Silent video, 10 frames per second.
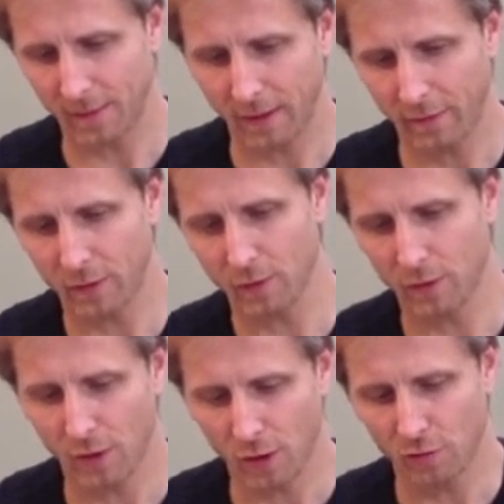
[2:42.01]
If you
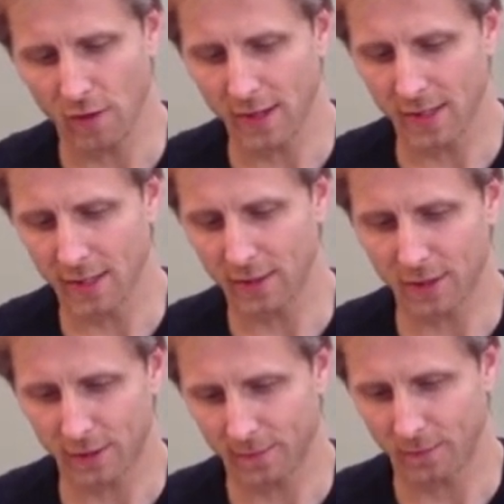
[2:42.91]
grate it
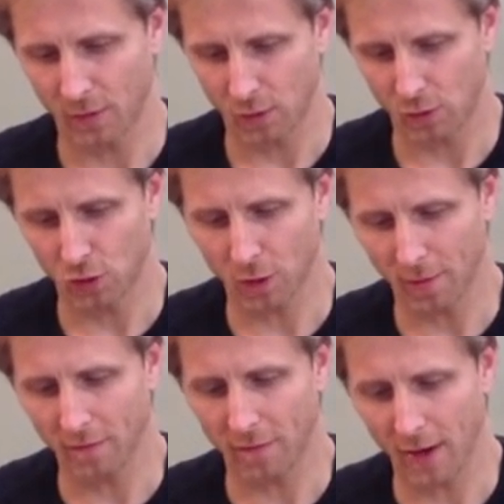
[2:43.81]
or chop
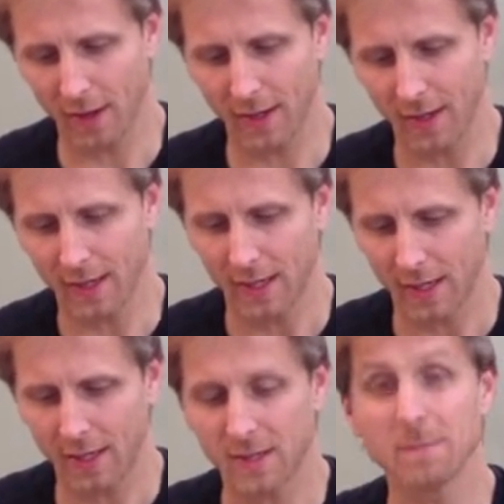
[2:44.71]
it finely,
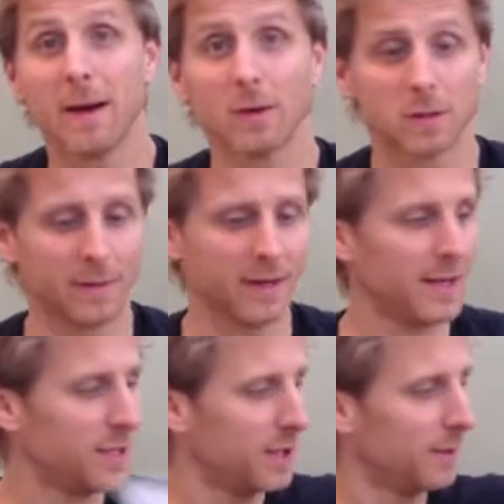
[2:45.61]
it does melt a bit
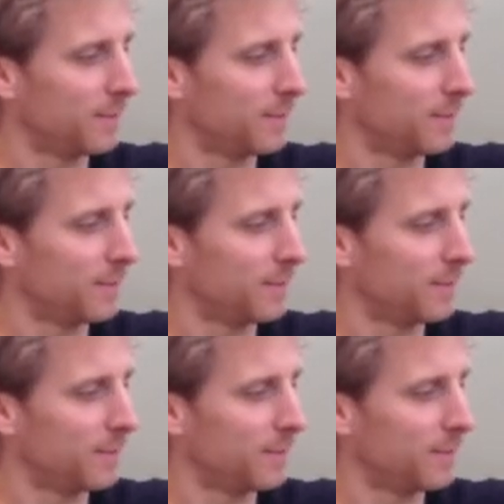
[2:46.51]
easier.